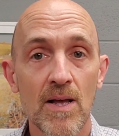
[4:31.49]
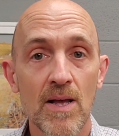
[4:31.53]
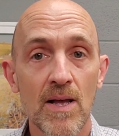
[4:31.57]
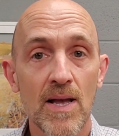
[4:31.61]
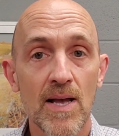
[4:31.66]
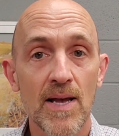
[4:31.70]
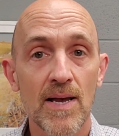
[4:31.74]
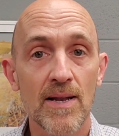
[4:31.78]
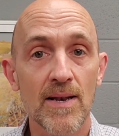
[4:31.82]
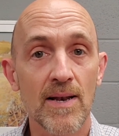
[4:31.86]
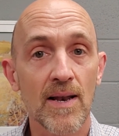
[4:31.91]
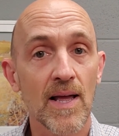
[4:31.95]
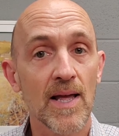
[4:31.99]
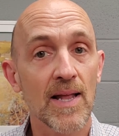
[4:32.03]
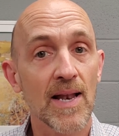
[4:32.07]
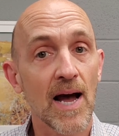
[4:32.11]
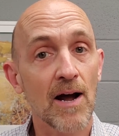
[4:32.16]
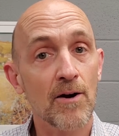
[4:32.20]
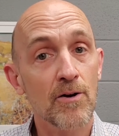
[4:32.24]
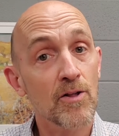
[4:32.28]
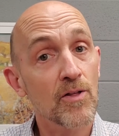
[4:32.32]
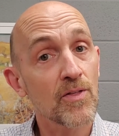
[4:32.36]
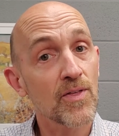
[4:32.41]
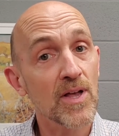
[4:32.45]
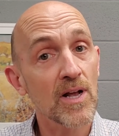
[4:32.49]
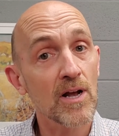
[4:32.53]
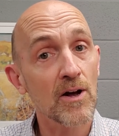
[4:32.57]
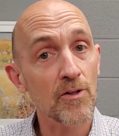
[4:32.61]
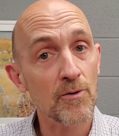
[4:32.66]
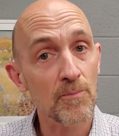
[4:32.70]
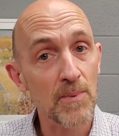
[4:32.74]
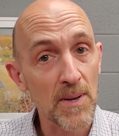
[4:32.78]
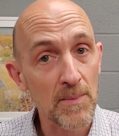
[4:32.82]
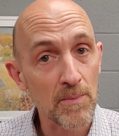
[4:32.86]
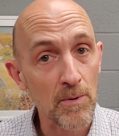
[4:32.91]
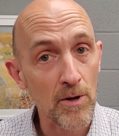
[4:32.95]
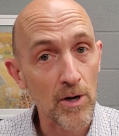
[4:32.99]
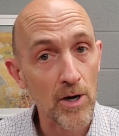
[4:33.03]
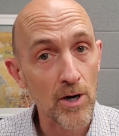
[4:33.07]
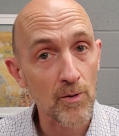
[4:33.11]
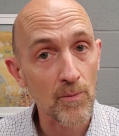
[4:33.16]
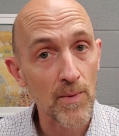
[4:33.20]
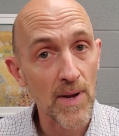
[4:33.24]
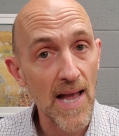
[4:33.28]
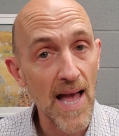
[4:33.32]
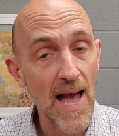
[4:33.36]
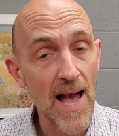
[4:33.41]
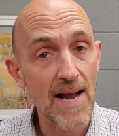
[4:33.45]
And how do you think other people are going to
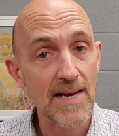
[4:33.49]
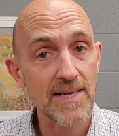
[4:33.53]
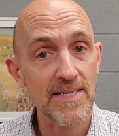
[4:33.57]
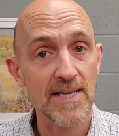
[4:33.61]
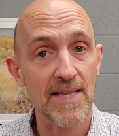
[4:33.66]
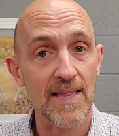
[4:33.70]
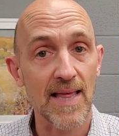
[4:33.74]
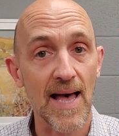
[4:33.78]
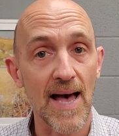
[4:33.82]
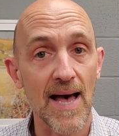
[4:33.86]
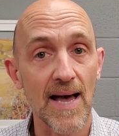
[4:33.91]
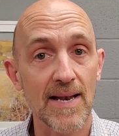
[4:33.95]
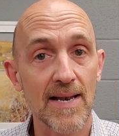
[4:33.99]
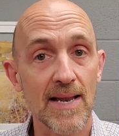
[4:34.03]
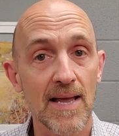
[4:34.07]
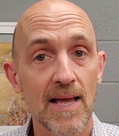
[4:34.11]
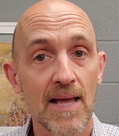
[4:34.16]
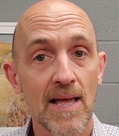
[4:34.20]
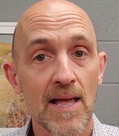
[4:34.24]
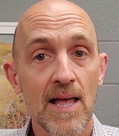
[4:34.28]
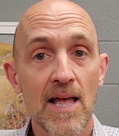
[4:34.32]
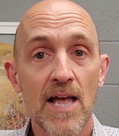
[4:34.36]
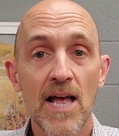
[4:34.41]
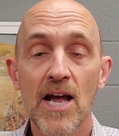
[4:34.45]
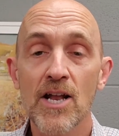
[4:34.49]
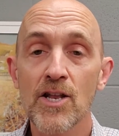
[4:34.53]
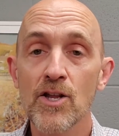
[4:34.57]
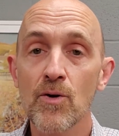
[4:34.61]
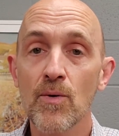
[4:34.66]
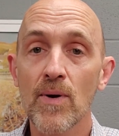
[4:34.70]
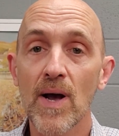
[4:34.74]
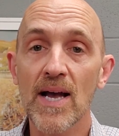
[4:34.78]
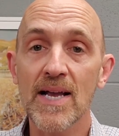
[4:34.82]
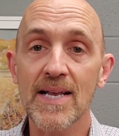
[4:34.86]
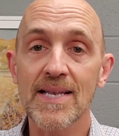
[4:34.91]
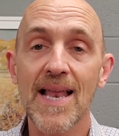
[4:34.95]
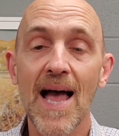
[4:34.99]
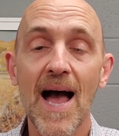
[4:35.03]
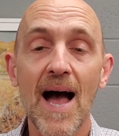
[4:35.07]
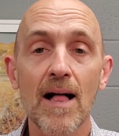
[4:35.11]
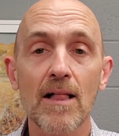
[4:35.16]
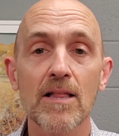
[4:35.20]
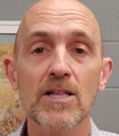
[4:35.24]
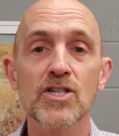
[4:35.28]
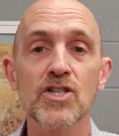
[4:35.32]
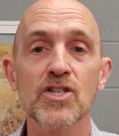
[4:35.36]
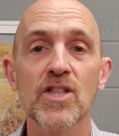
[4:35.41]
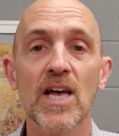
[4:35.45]
react to that? And you
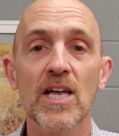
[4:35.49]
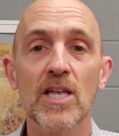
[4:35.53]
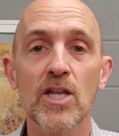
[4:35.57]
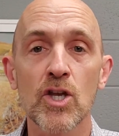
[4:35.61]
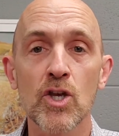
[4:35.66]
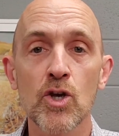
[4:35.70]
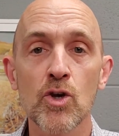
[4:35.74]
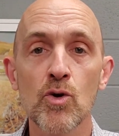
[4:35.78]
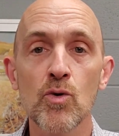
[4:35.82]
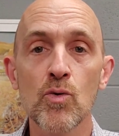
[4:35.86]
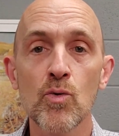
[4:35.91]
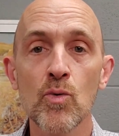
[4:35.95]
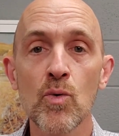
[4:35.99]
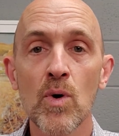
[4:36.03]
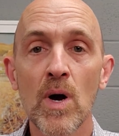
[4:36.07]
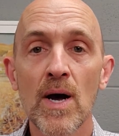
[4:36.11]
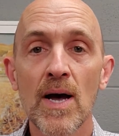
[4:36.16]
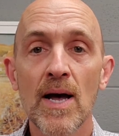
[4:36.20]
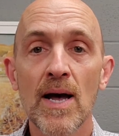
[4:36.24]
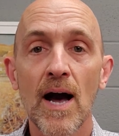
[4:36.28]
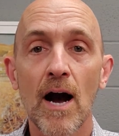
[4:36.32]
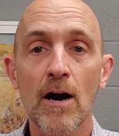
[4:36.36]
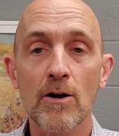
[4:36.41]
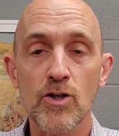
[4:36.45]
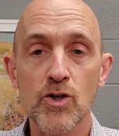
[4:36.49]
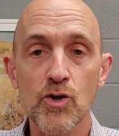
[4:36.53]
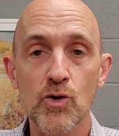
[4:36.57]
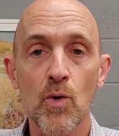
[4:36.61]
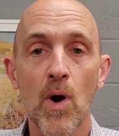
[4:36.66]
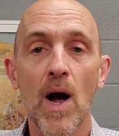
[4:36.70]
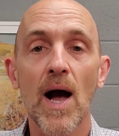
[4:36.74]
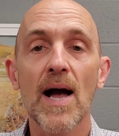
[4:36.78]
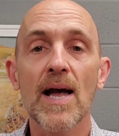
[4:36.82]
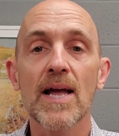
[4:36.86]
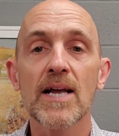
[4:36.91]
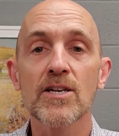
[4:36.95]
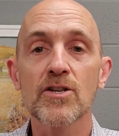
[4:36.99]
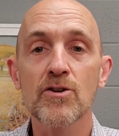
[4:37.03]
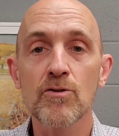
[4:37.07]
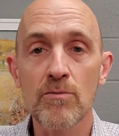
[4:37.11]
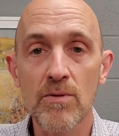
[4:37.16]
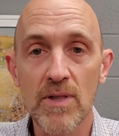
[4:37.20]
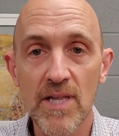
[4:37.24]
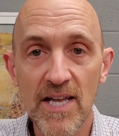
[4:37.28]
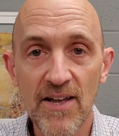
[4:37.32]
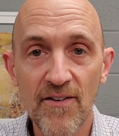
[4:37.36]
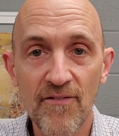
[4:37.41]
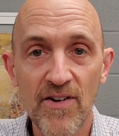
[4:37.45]
acknowledge that you are trying to
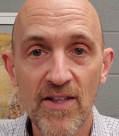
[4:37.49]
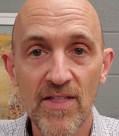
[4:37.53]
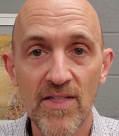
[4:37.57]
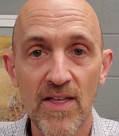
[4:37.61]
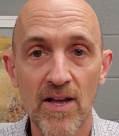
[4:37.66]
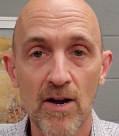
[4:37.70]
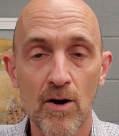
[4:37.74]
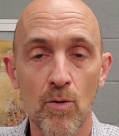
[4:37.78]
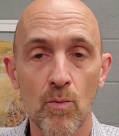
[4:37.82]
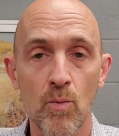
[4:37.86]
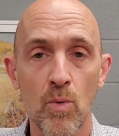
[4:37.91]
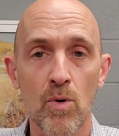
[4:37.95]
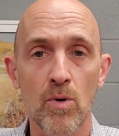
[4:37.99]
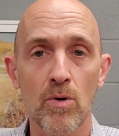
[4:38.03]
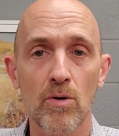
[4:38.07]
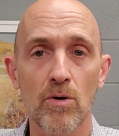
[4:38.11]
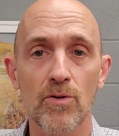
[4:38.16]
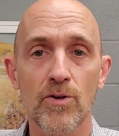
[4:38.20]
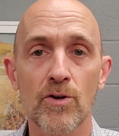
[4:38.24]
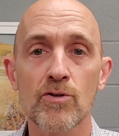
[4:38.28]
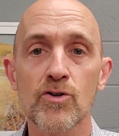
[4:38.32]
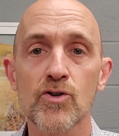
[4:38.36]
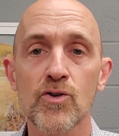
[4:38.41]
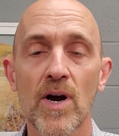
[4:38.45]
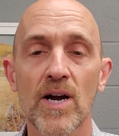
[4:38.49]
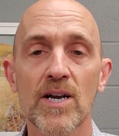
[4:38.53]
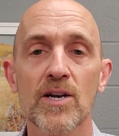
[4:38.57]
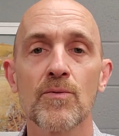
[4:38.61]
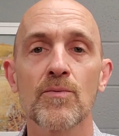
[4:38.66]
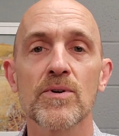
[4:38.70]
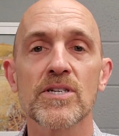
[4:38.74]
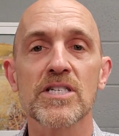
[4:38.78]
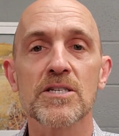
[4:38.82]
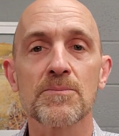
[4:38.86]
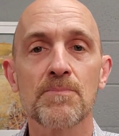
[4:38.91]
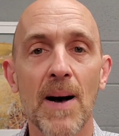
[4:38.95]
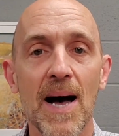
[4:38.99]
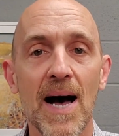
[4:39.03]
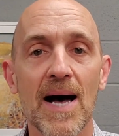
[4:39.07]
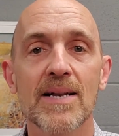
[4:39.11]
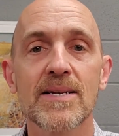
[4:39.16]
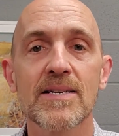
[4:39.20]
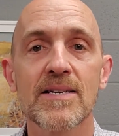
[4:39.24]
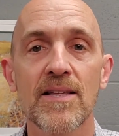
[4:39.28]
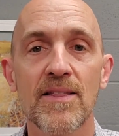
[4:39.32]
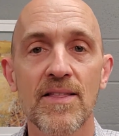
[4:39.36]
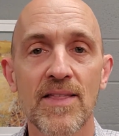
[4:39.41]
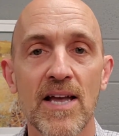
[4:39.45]
live in their world. You're trying to
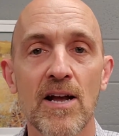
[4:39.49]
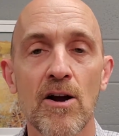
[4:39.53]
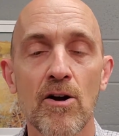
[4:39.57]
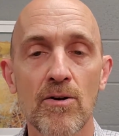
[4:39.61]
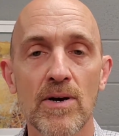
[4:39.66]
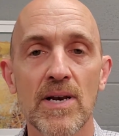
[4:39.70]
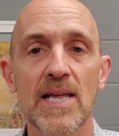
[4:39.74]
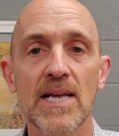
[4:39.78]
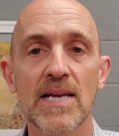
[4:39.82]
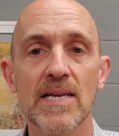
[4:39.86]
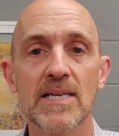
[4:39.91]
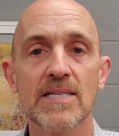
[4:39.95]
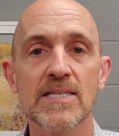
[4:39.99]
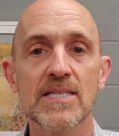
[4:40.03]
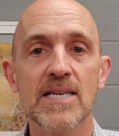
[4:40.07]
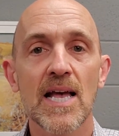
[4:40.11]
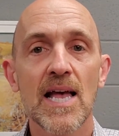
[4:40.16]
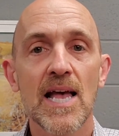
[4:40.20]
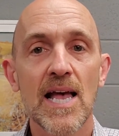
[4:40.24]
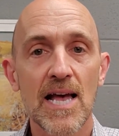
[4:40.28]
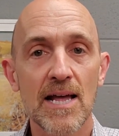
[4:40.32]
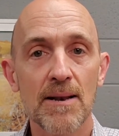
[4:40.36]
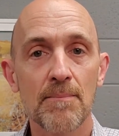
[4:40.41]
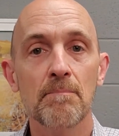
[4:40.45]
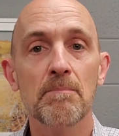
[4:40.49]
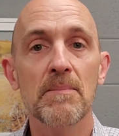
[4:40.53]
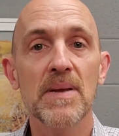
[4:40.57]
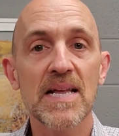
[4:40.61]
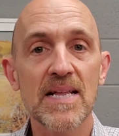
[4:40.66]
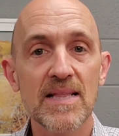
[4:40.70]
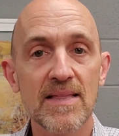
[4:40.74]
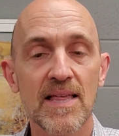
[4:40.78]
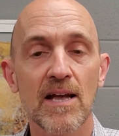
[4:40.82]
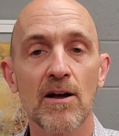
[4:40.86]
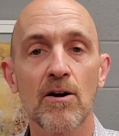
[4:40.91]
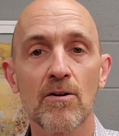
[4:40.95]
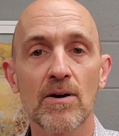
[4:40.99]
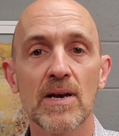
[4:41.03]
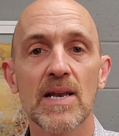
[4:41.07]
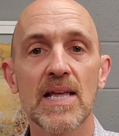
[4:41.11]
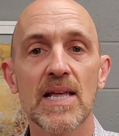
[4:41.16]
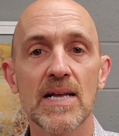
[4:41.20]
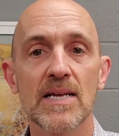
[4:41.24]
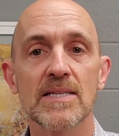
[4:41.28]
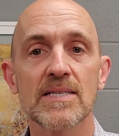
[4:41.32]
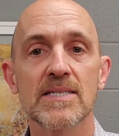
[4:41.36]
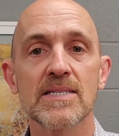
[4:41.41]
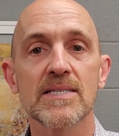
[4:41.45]
respond to their needs and meet their
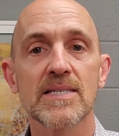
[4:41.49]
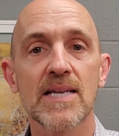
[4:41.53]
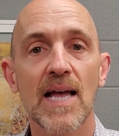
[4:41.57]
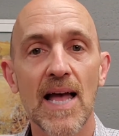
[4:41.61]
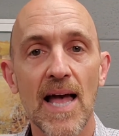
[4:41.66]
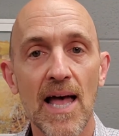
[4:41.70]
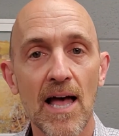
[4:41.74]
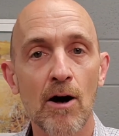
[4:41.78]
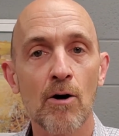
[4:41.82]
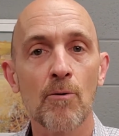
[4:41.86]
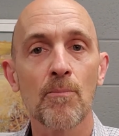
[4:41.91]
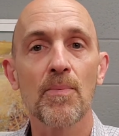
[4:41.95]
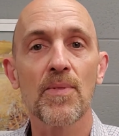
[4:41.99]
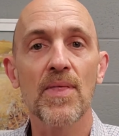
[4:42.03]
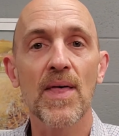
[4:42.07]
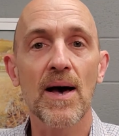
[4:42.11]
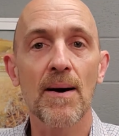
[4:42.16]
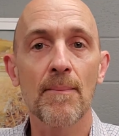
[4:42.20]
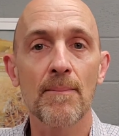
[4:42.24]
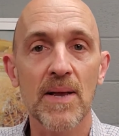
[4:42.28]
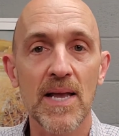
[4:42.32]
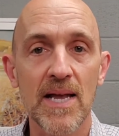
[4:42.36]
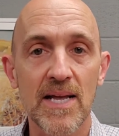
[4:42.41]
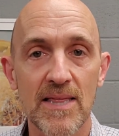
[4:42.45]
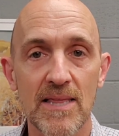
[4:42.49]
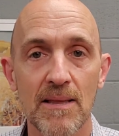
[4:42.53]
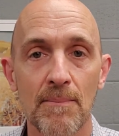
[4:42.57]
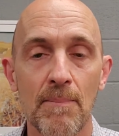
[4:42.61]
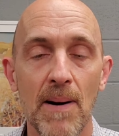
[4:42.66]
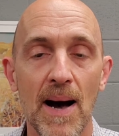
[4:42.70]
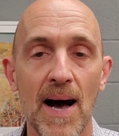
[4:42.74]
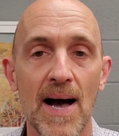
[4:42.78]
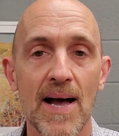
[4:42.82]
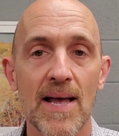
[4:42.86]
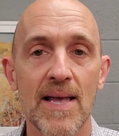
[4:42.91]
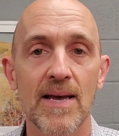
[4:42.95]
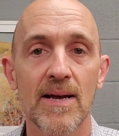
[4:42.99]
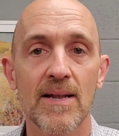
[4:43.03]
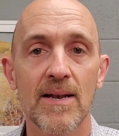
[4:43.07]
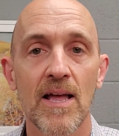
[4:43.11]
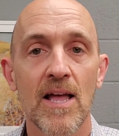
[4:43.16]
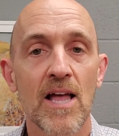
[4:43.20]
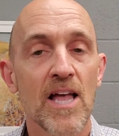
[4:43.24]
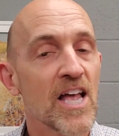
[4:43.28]
needs to help them get the buy-in.